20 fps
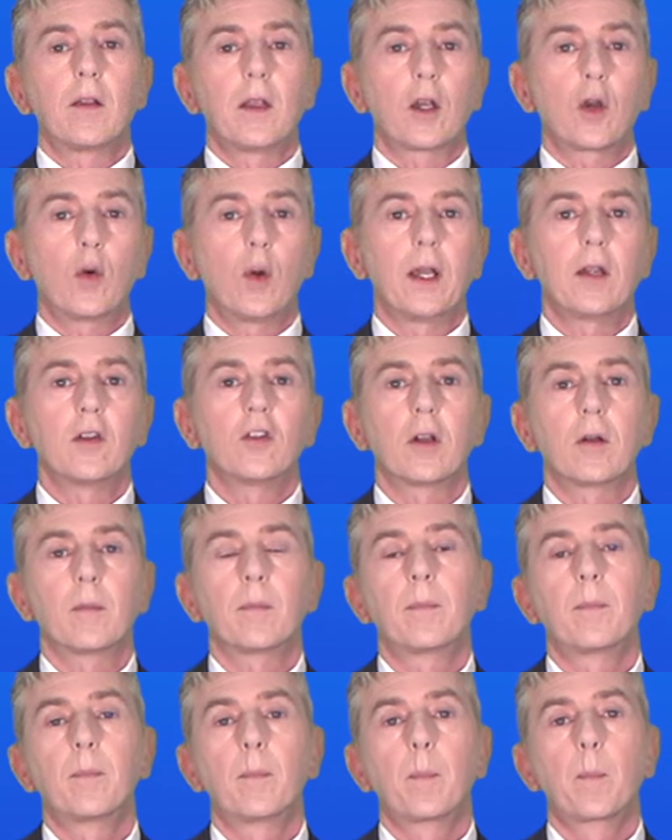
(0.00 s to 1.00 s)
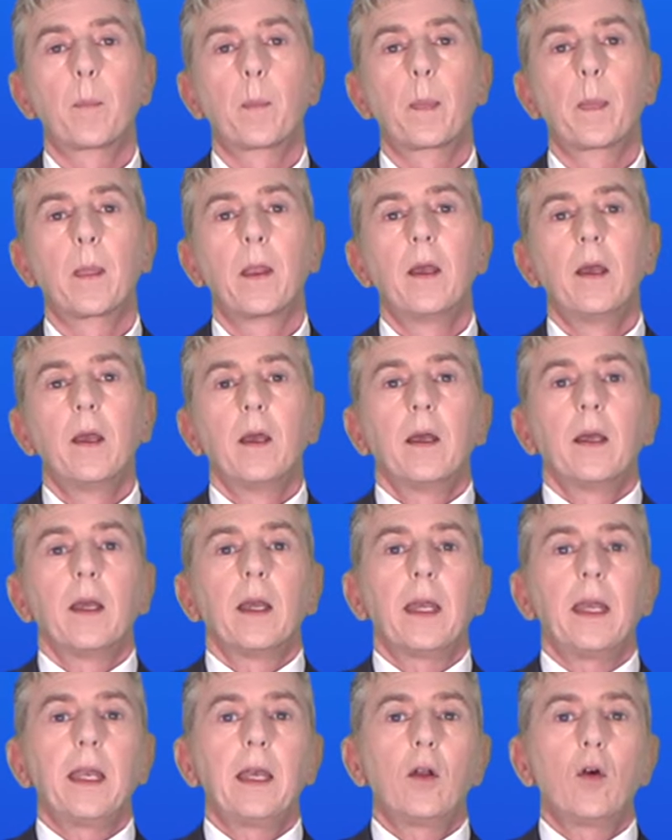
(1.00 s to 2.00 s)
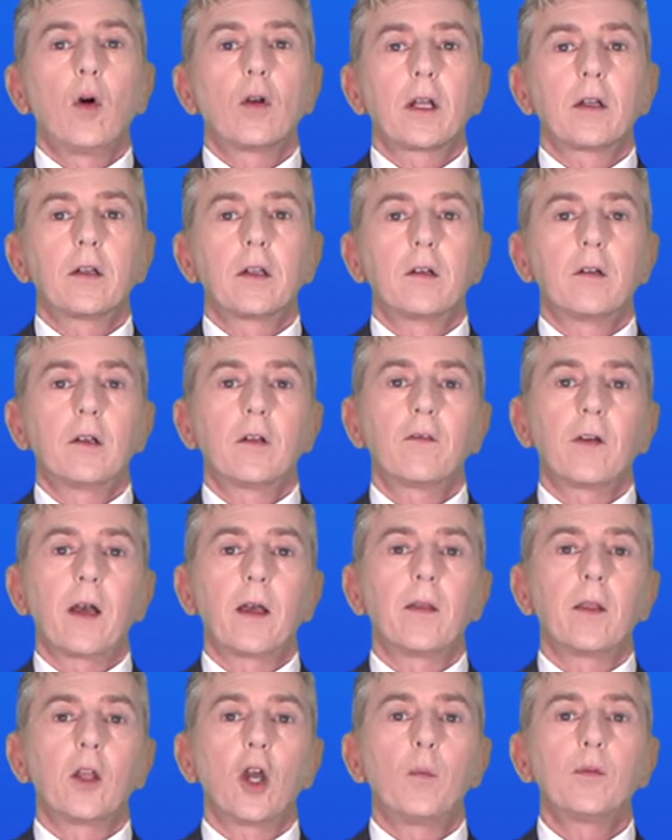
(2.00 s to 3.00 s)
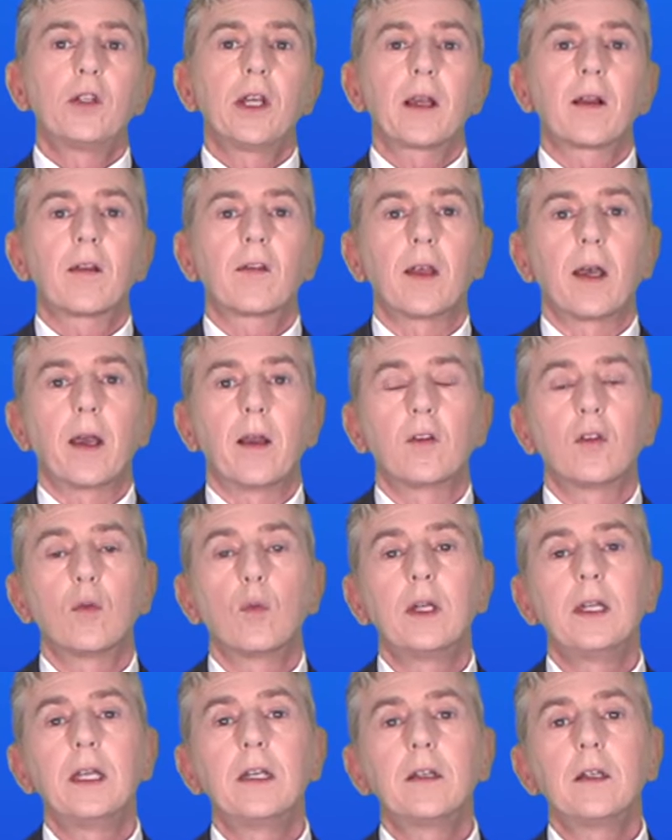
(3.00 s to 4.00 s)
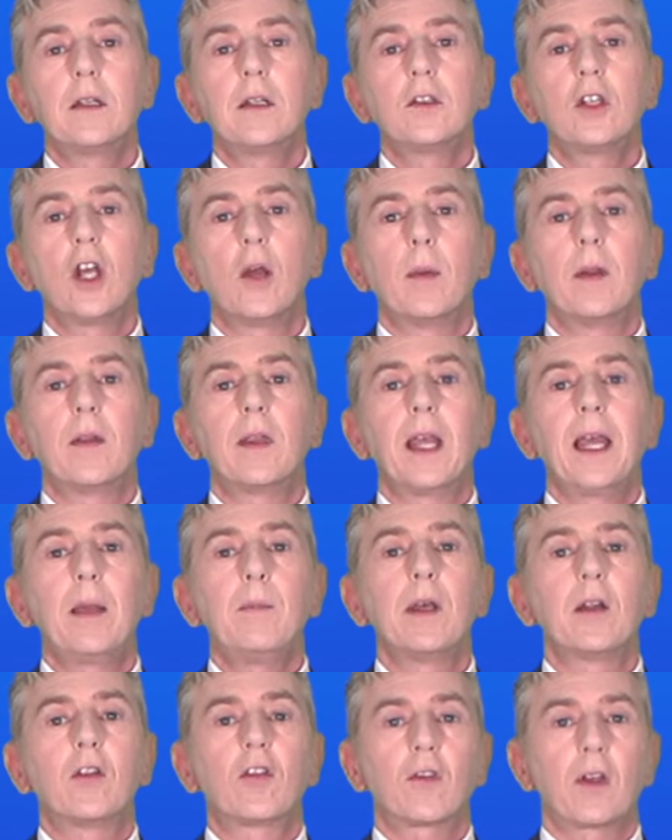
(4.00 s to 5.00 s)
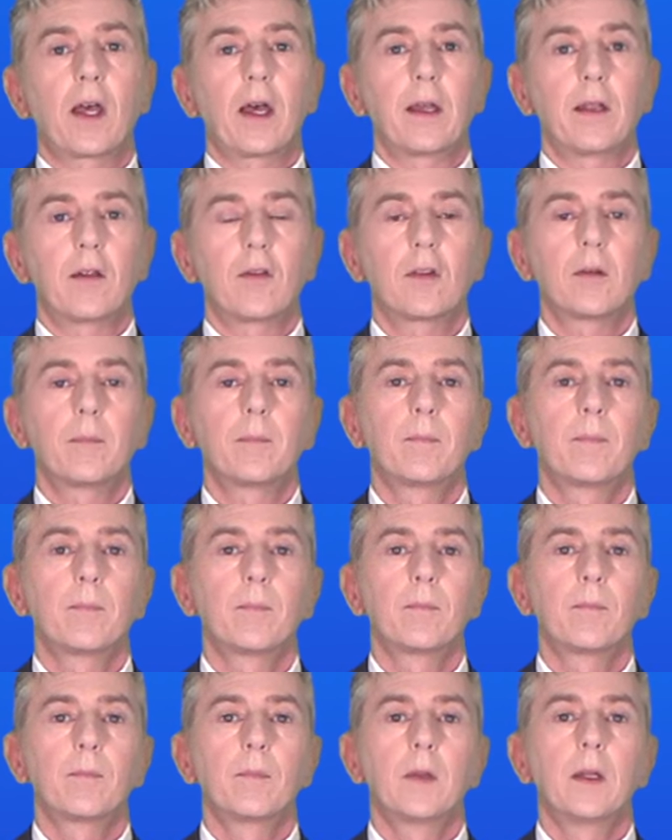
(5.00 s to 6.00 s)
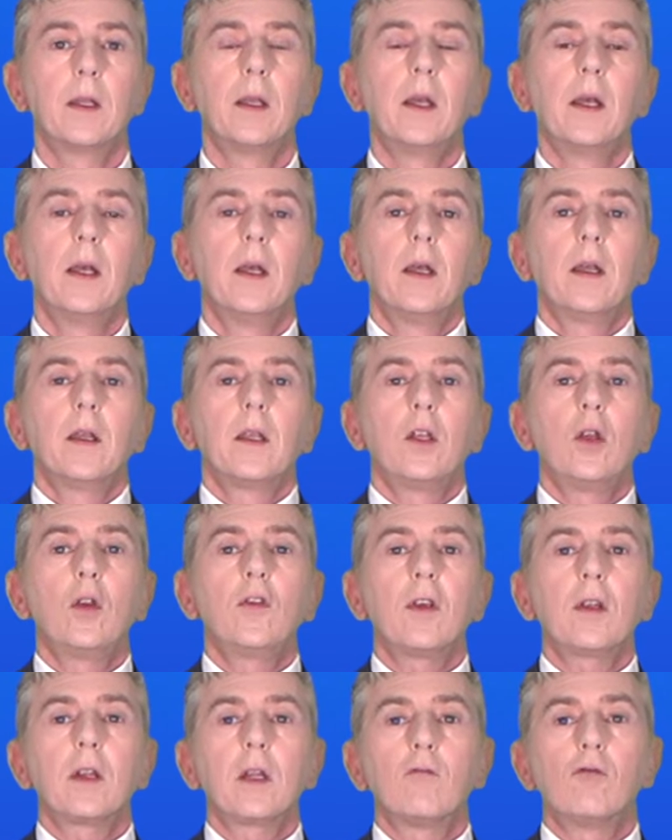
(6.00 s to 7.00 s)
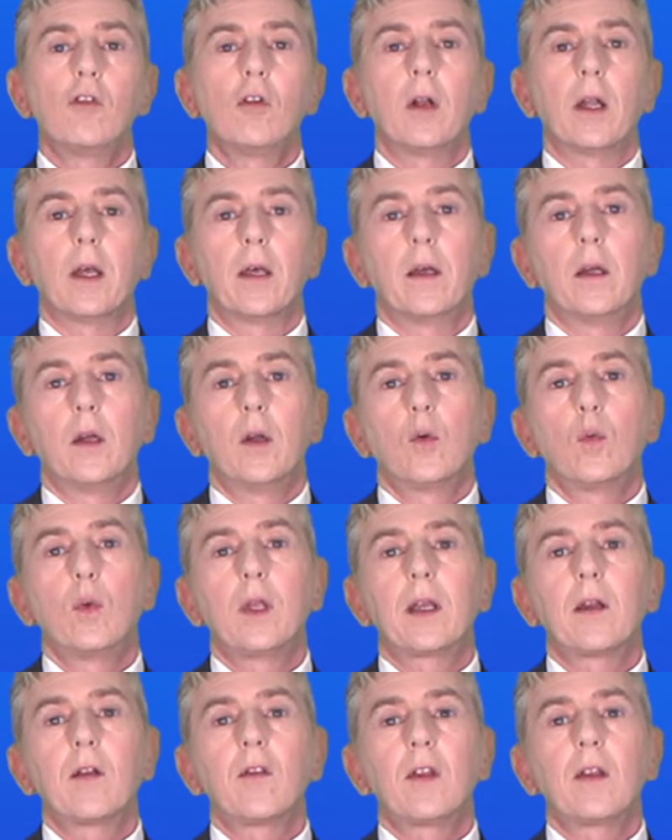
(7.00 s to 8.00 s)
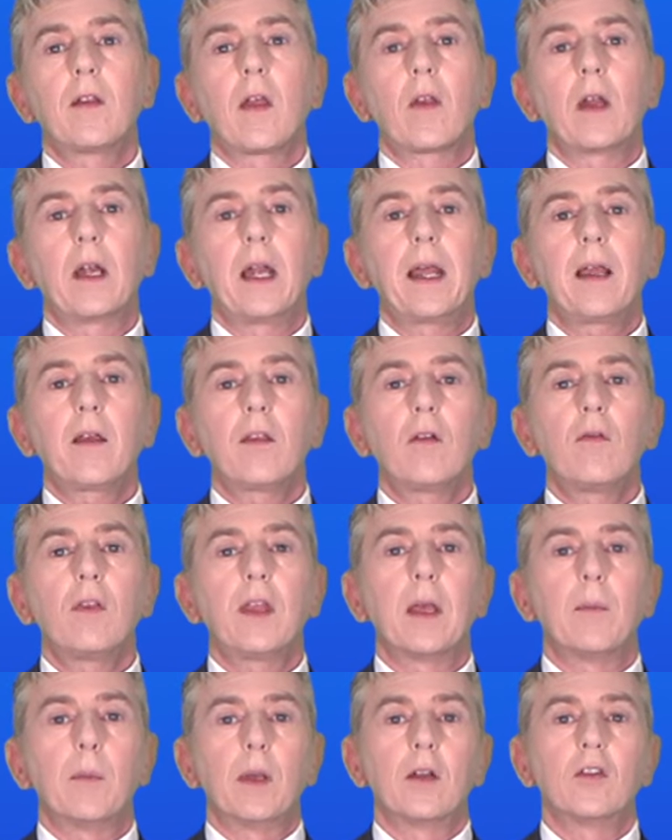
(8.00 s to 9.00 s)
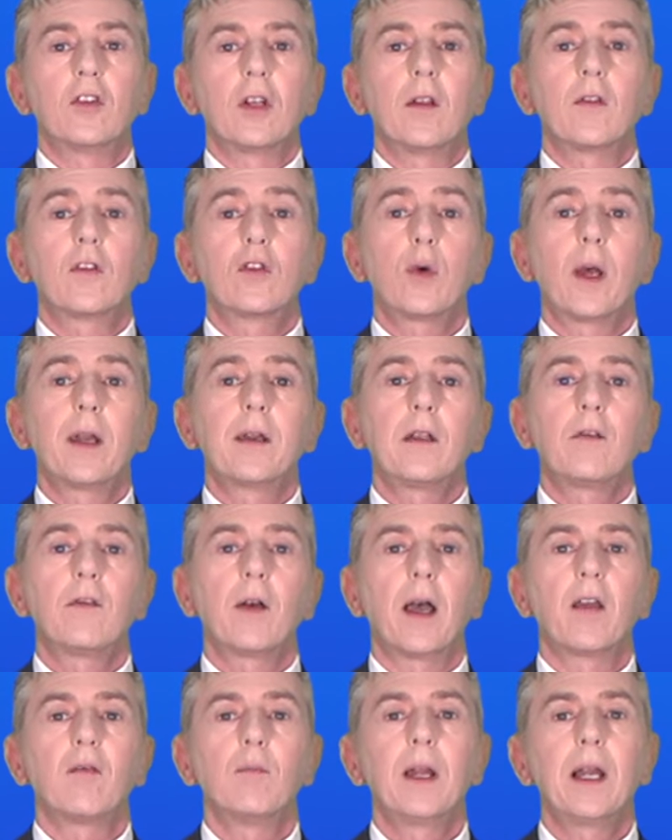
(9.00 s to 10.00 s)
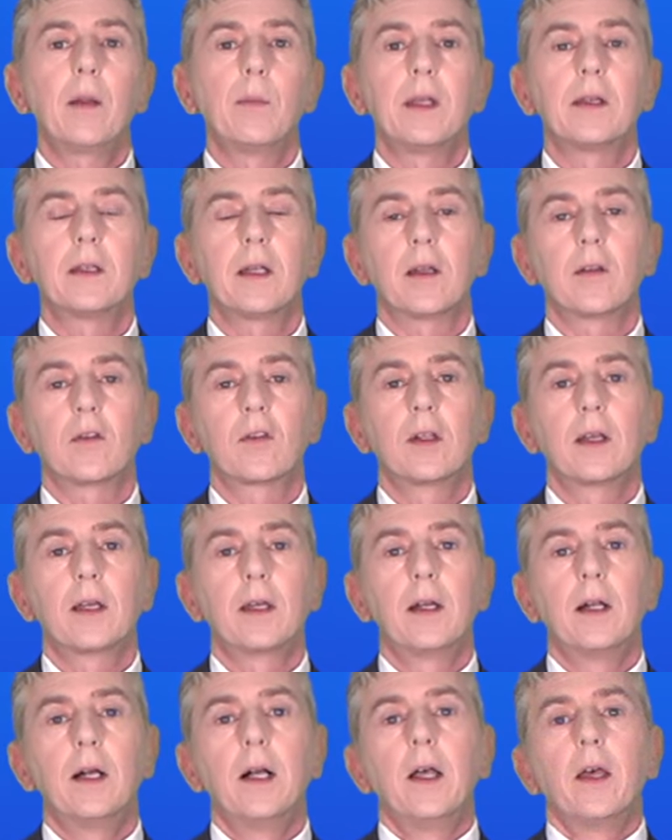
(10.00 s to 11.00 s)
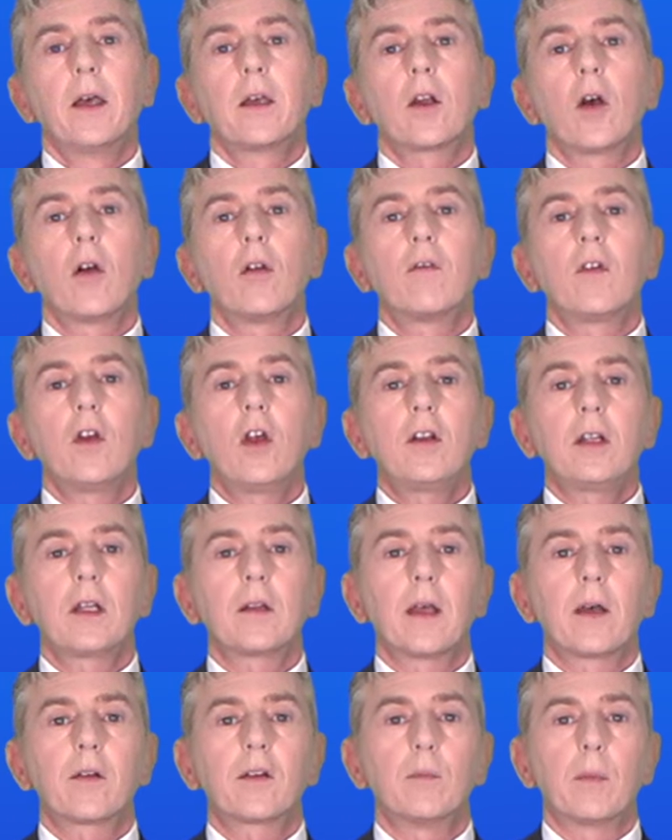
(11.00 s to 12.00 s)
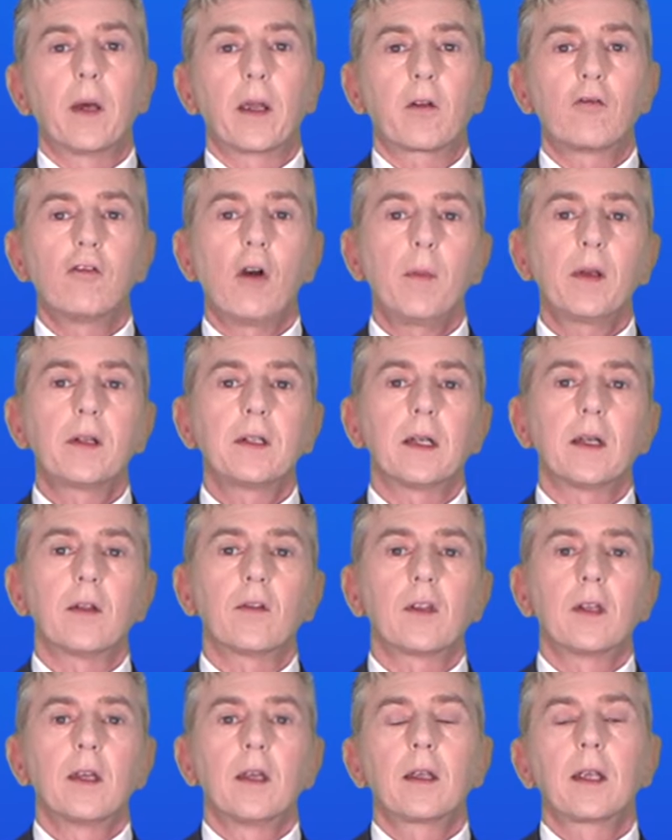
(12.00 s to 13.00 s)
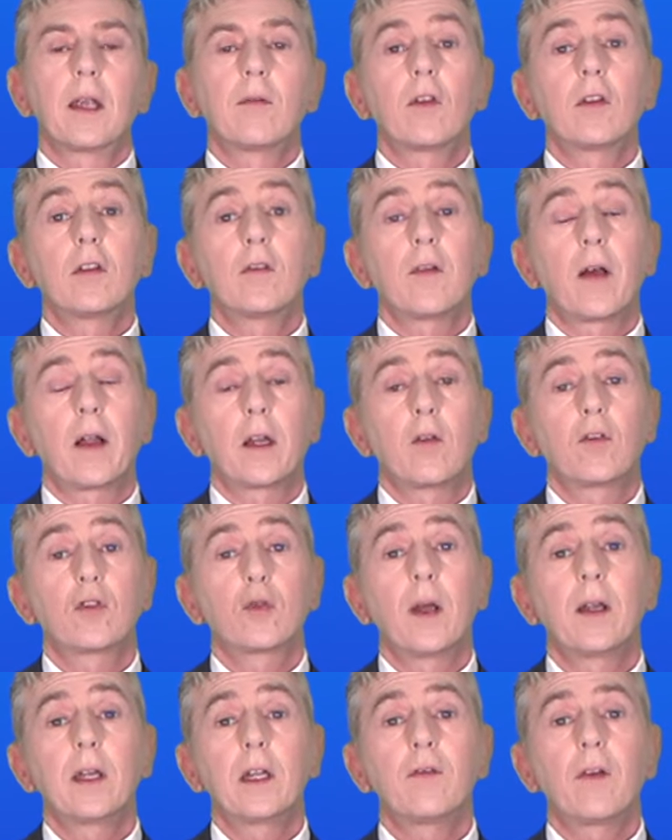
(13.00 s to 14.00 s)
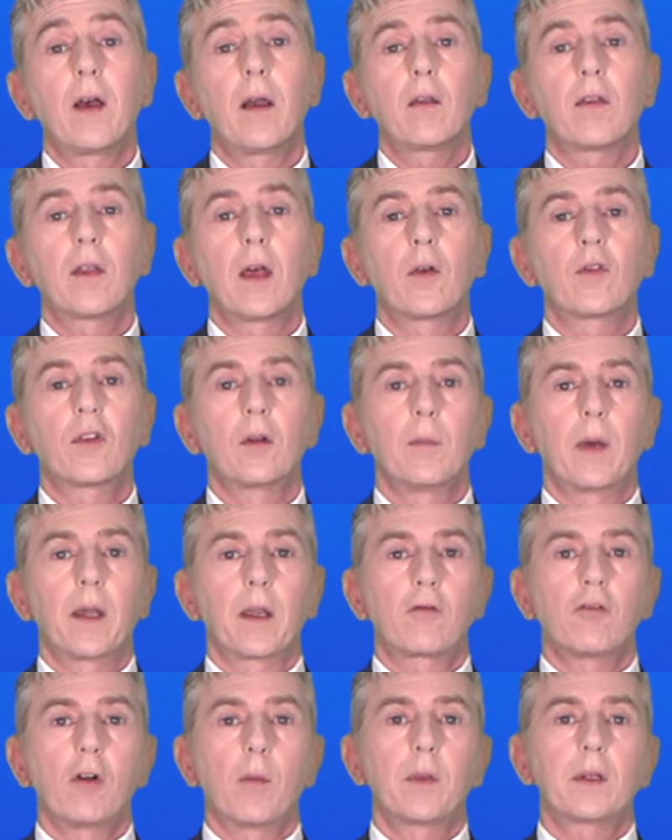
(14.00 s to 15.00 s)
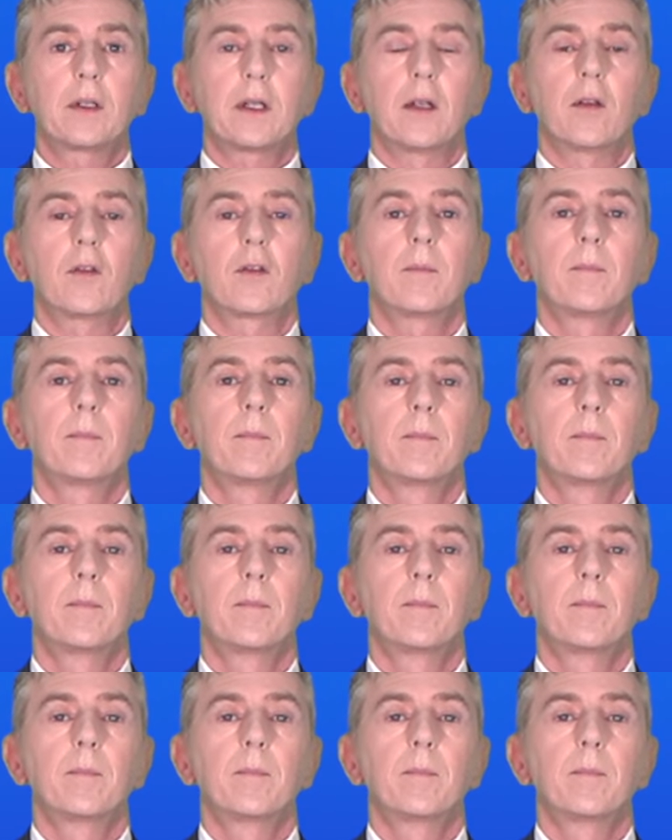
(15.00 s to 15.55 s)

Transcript: the equation. In order to find the object size, we need to determine the image size. Using the ruler, we can see that the length of the image is 25 millimeters. Converting that to micrometers gives us a value of 25,000 micrometers.